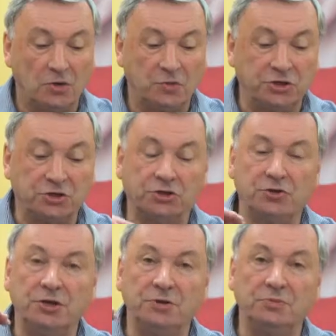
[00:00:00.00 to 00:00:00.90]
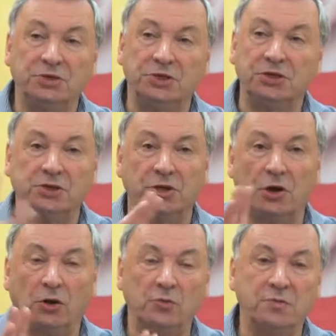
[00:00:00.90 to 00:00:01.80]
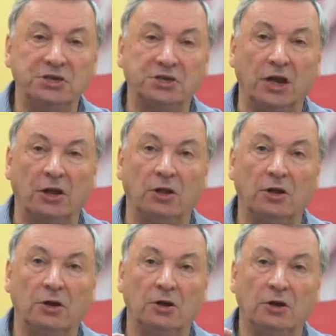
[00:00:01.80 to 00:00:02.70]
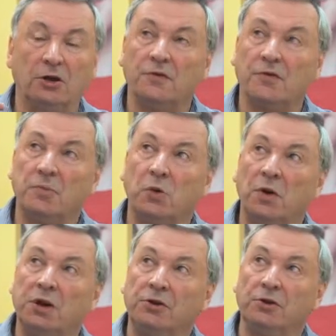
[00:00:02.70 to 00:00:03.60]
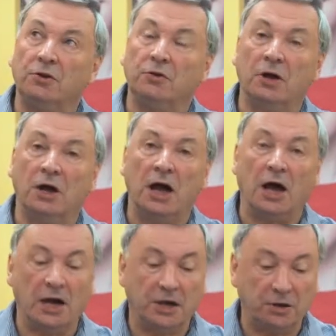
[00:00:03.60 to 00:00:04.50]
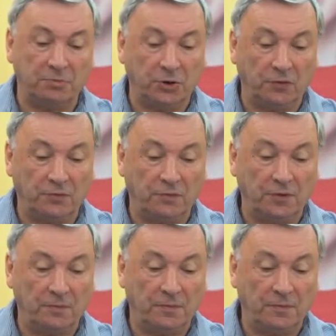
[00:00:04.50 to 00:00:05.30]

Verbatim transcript: which streams into the gloomy cell from a window high above.